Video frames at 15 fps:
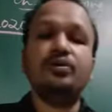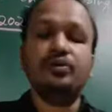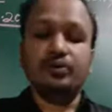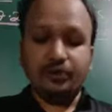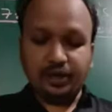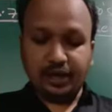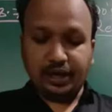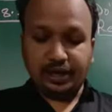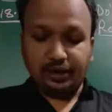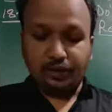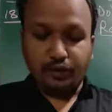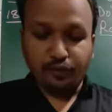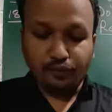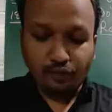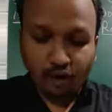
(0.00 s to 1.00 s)
okay,
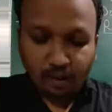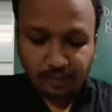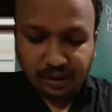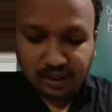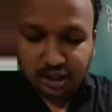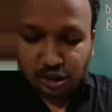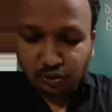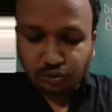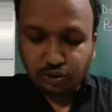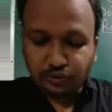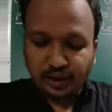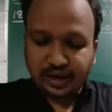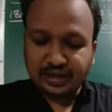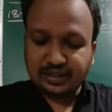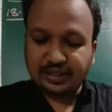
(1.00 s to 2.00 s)
form a queue to
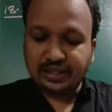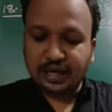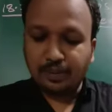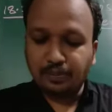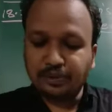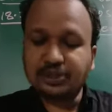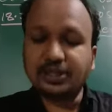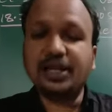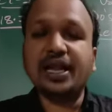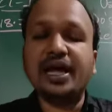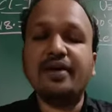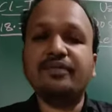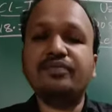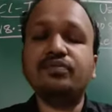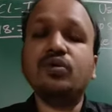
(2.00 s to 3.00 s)
enter the computer
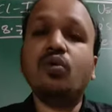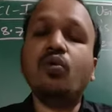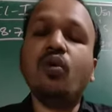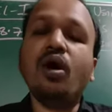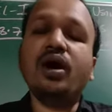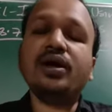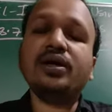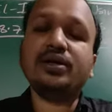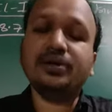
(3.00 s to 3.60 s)
lab, walk